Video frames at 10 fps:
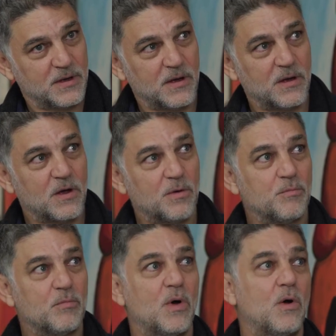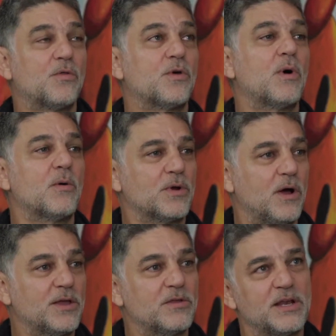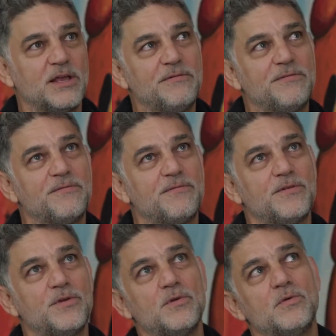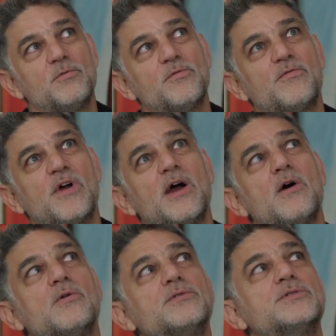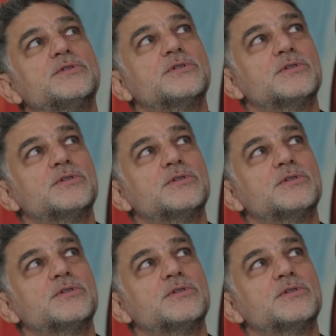Mm-hmm. Although I would argue that if you found